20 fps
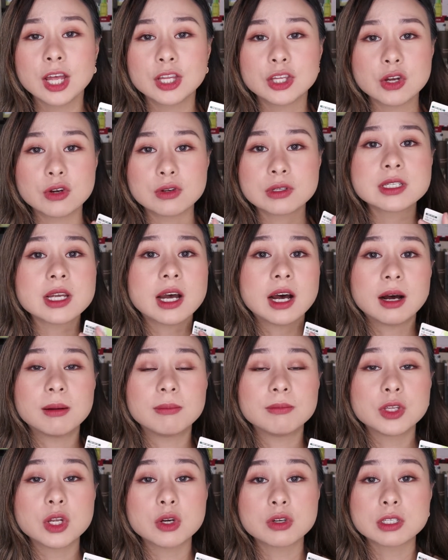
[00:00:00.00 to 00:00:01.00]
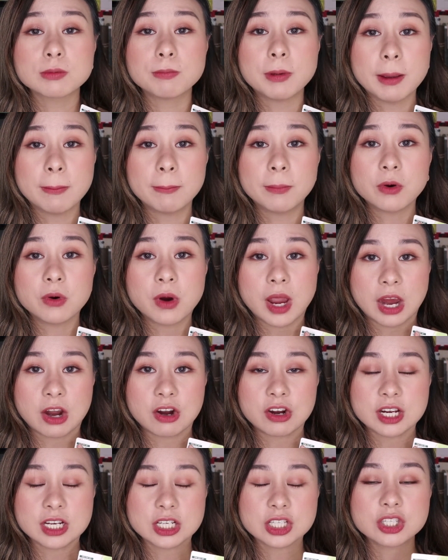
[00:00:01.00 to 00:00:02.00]
those pimple
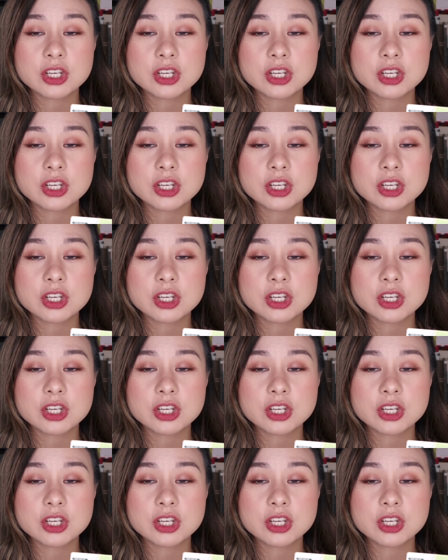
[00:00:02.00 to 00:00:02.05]
areas.